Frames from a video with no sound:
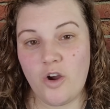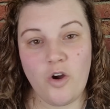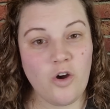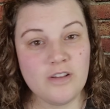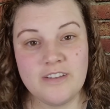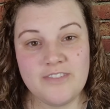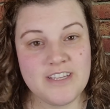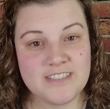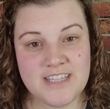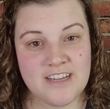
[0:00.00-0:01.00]
All of
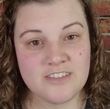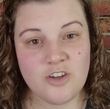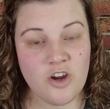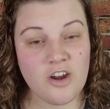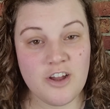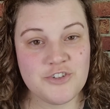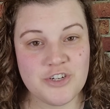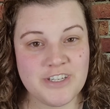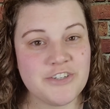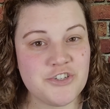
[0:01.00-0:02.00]
these things are
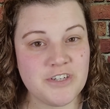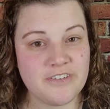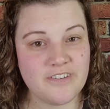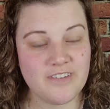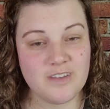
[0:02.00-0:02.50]
contradictions,